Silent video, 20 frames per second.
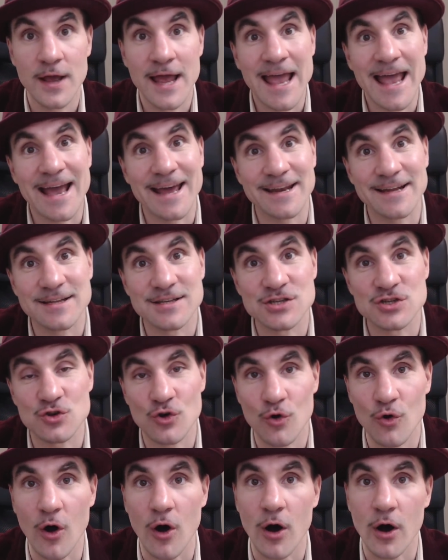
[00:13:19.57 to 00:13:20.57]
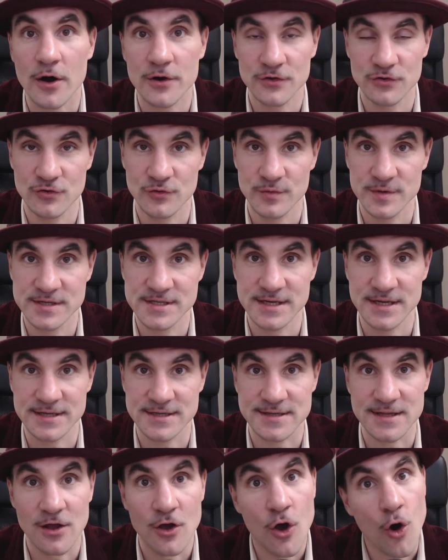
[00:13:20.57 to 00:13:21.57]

and it's so hard to resist.